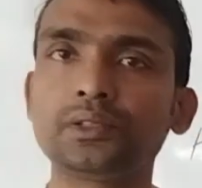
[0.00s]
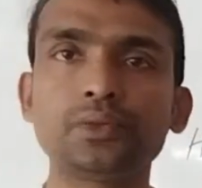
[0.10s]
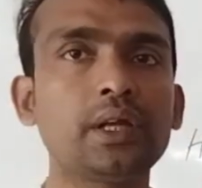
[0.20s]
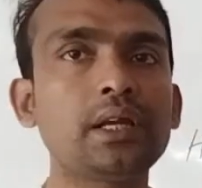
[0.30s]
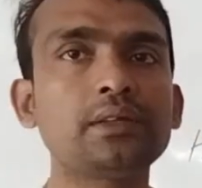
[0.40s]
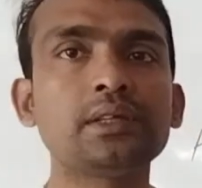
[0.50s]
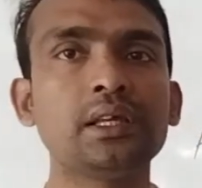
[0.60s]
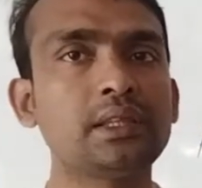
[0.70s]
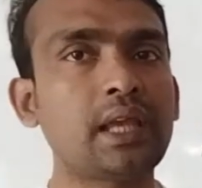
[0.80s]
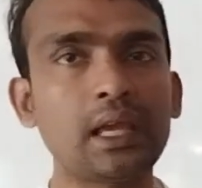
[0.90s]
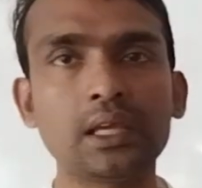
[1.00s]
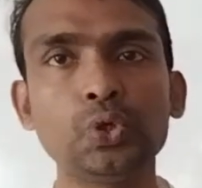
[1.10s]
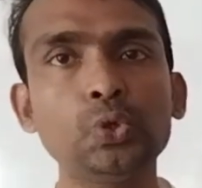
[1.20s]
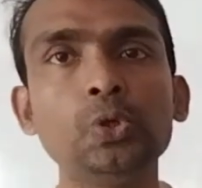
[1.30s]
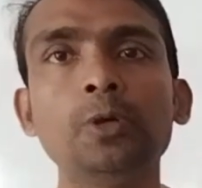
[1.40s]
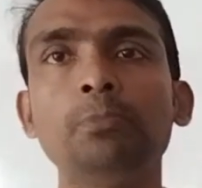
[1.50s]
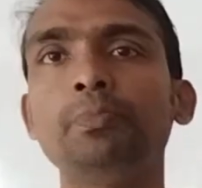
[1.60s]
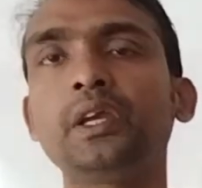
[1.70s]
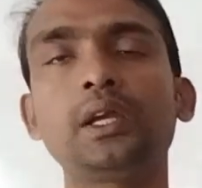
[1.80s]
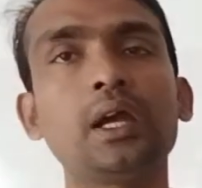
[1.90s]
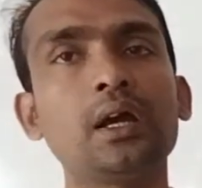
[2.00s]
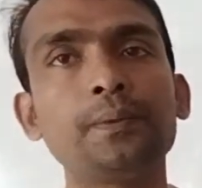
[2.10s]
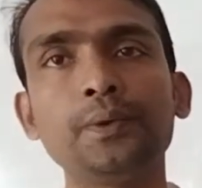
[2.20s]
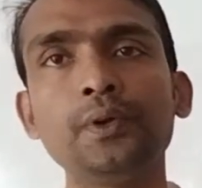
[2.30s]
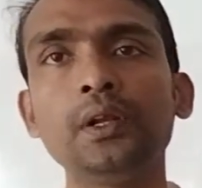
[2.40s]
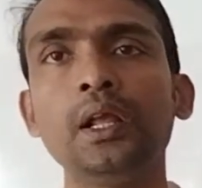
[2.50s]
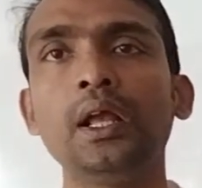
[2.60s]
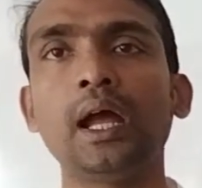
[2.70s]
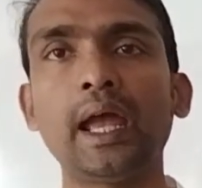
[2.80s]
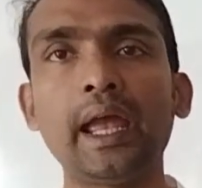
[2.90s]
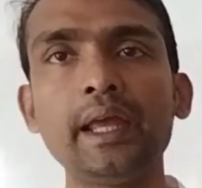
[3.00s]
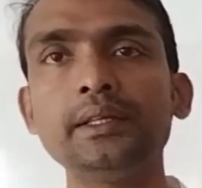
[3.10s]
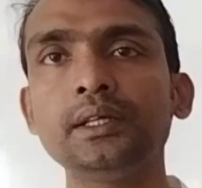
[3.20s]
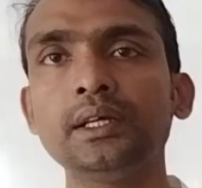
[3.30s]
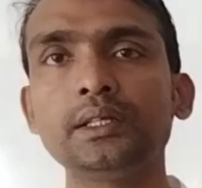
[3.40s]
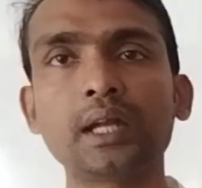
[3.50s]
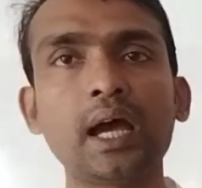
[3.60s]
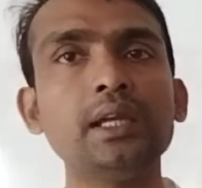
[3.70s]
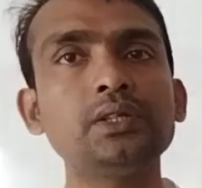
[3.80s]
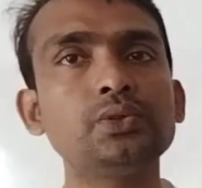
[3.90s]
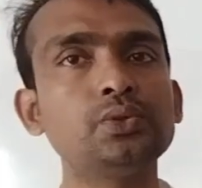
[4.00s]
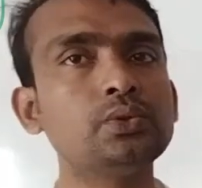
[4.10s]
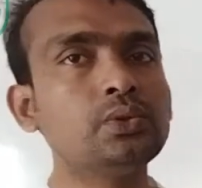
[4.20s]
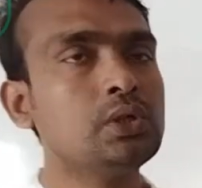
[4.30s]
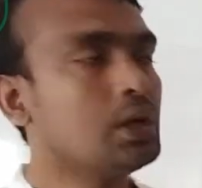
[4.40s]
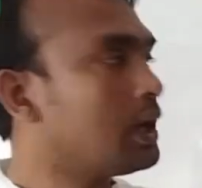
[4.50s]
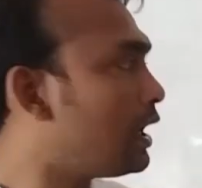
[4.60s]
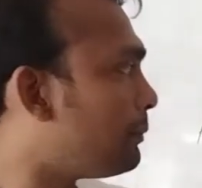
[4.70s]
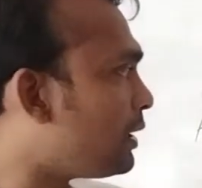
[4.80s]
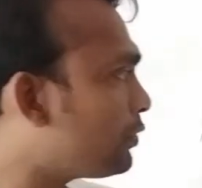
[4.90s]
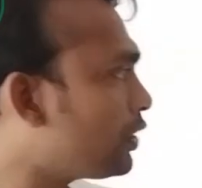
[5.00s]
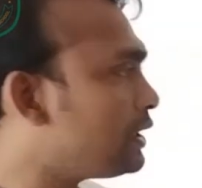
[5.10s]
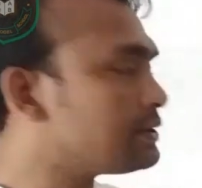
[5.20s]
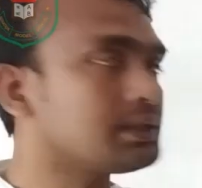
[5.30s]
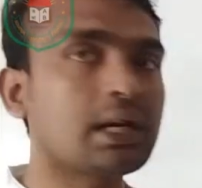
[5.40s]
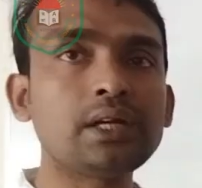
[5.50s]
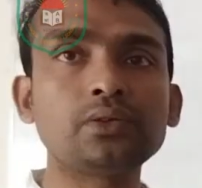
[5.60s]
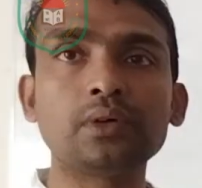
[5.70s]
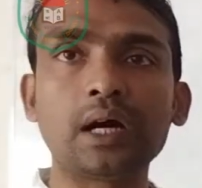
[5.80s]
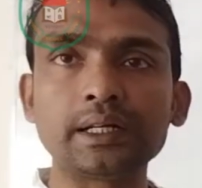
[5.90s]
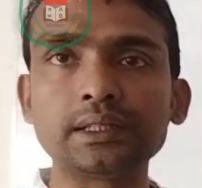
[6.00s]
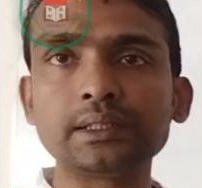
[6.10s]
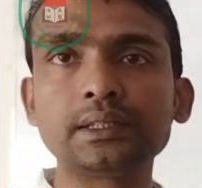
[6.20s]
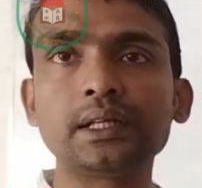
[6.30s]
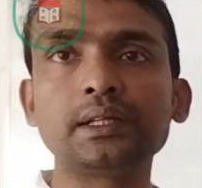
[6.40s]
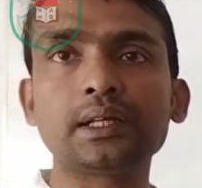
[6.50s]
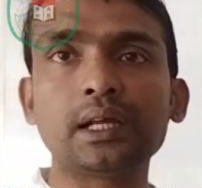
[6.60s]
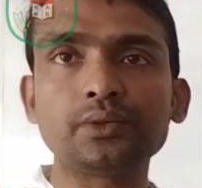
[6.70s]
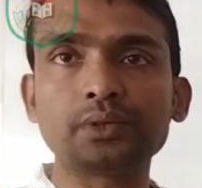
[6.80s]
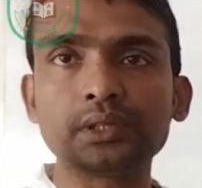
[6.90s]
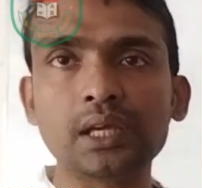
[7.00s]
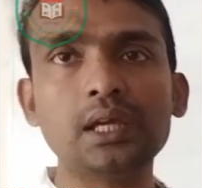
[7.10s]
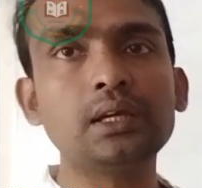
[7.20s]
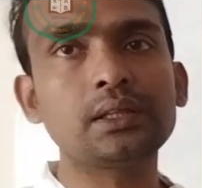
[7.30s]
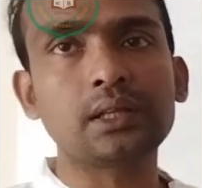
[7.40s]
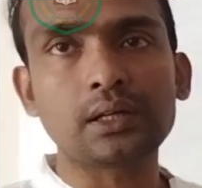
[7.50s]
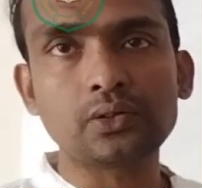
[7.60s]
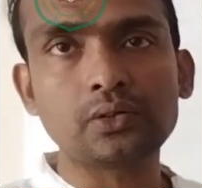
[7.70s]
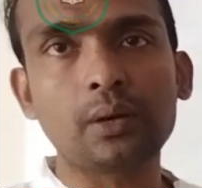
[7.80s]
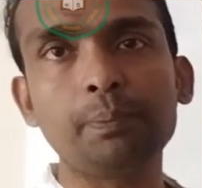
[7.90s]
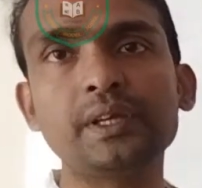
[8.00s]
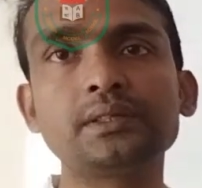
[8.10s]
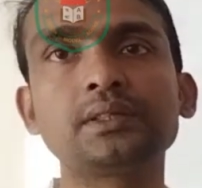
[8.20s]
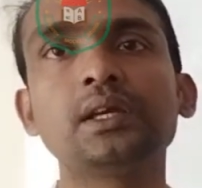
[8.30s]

students, thank you, be careful and try to memorize, try to understand, try to think the topics